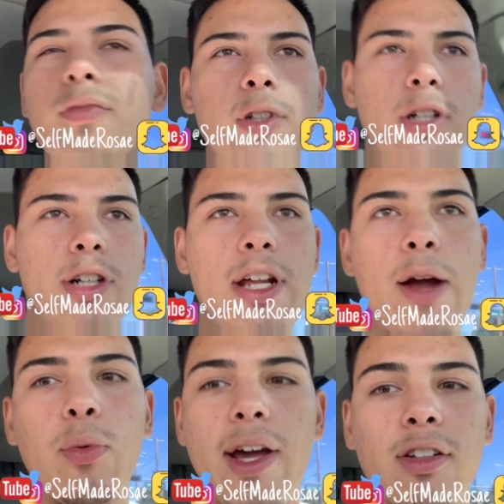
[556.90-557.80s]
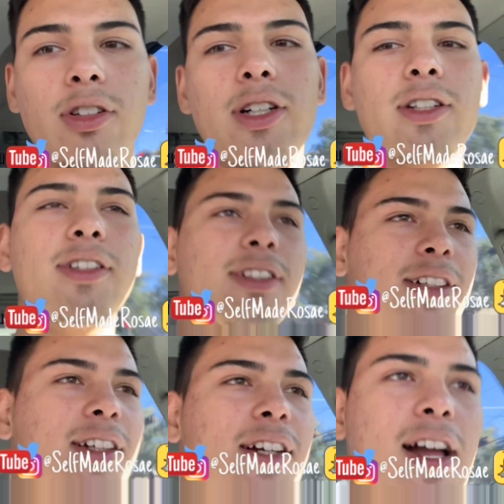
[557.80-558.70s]
a direct look.
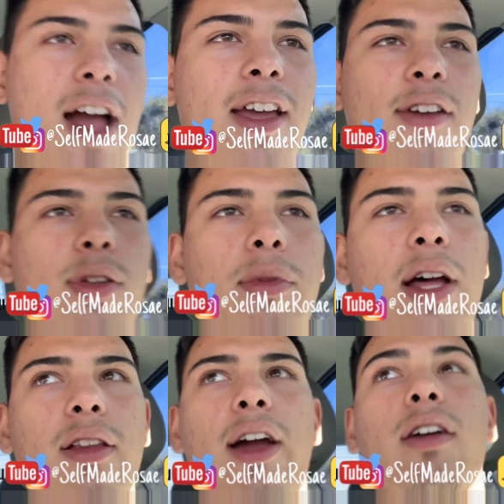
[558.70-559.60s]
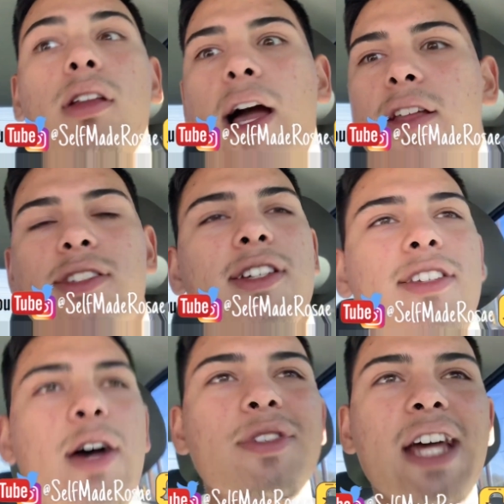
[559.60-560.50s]
I gave him that, like, glance. Because
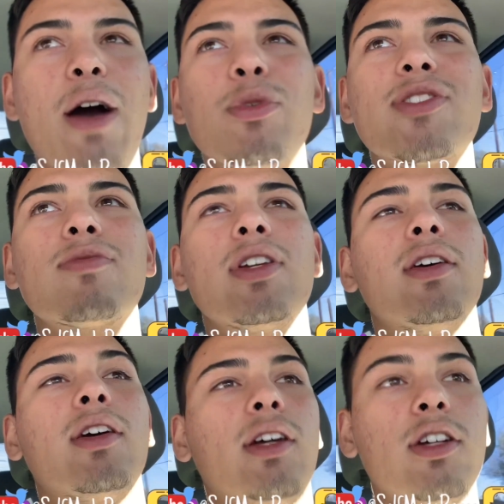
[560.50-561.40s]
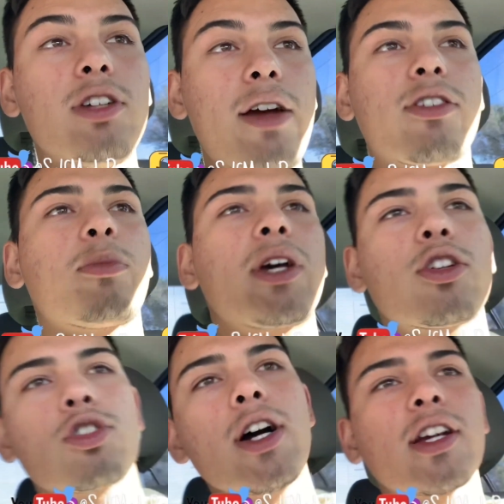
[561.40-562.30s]
I was driving a big
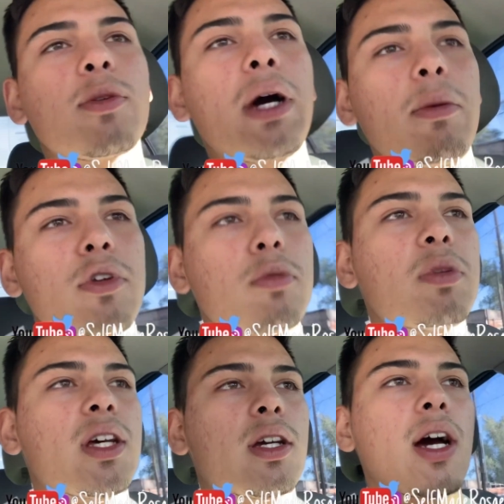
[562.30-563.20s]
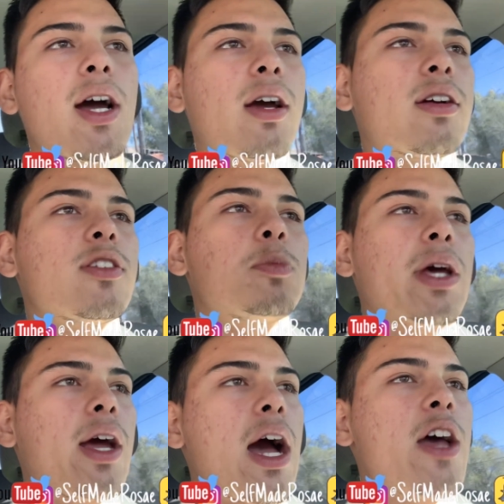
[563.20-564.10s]
truck. He might be a big guy. Because
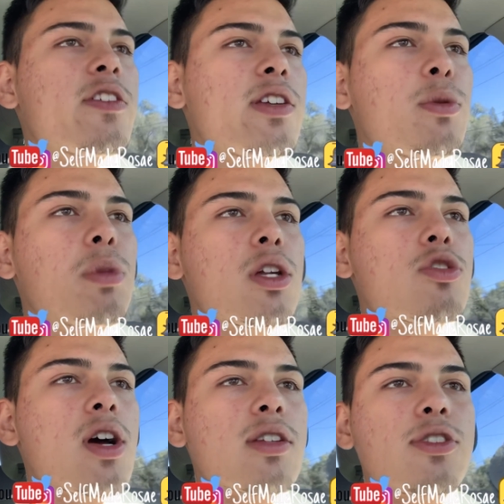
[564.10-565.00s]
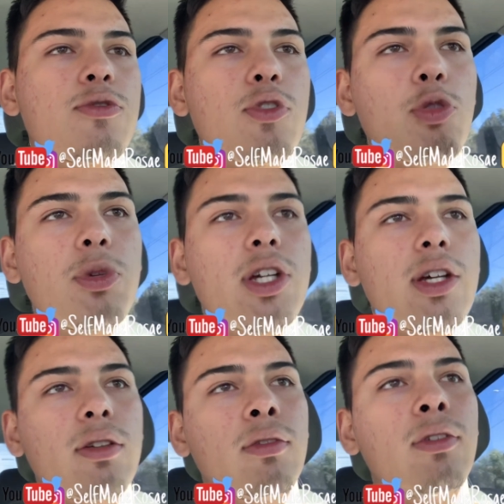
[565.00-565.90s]
big guys need big trucks. You feel me? And